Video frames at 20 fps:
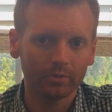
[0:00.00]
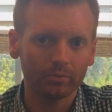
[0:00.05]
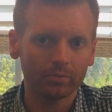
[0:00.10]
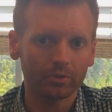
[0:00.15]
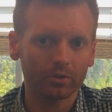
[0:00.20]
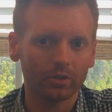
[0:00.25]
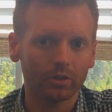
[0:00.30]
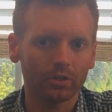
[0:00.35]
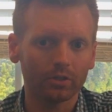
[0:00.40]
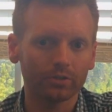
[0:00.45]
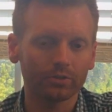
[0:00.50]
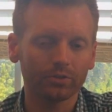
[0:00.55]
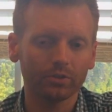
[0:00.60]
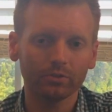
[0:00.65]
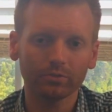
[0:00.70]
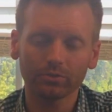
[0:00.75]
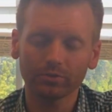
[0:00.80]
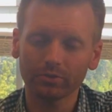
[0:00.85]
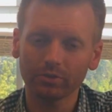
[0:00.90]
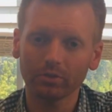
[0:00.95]
because
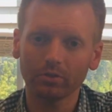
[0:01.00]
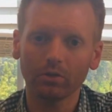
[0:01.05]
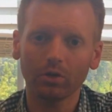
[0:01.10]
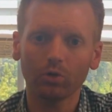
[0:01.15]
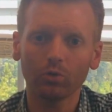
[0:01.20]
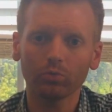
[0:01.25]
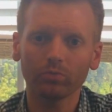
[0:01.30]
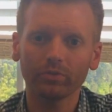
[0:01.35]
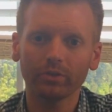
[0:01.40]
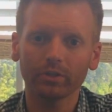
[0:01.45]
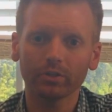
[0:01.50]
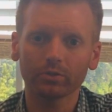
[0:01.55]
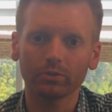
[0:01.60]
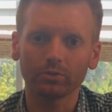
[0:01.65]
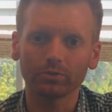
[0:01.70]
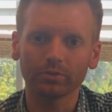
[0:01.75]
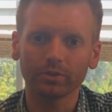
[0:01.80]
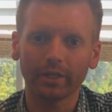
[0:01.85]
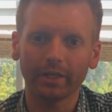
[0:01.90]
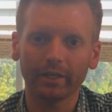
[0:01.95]
these are still old
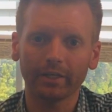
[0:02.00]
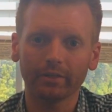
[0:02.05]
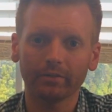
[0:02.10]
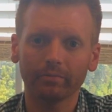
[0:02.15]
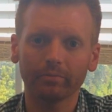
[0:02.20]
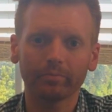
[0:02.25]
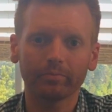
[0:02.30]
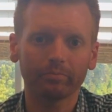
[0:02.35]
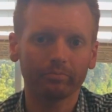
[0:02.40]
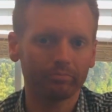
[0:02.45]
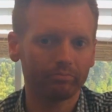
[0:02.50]
vehicles and